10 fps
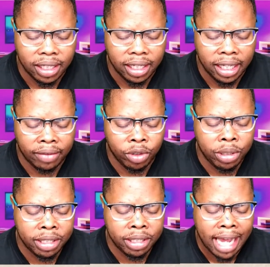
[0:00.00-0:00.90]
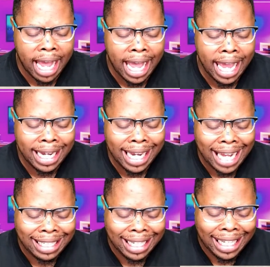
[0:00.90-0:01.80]
If you decide
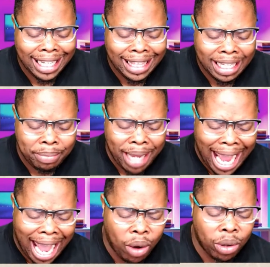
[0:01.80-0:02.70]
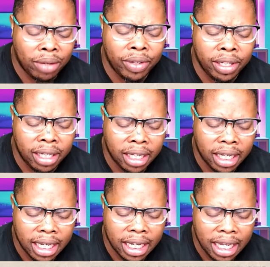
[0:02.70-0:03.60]
not to get them out of it,
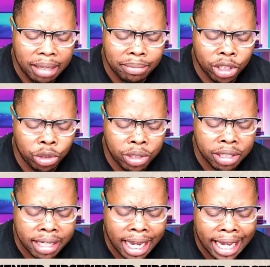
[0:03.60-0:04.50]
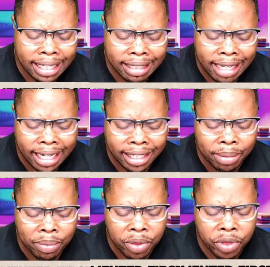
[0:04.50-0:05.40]
but you decide to take
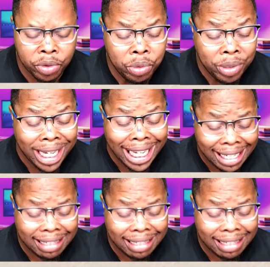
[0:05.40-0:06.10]
them through it,